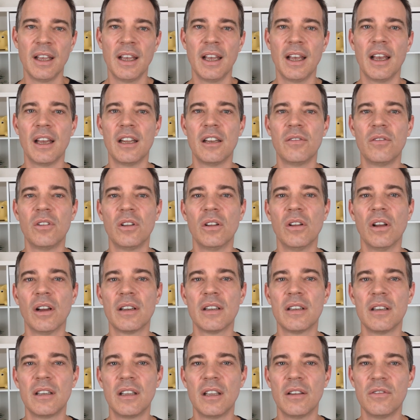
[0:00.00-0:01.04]
And if you'd like
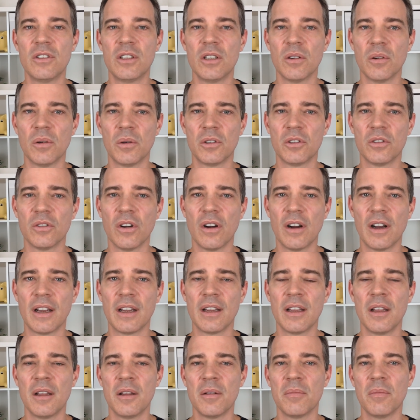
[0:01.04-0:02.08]
to give Xero a try,
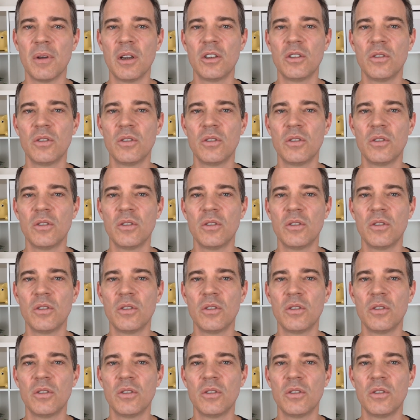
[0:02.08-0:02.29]
make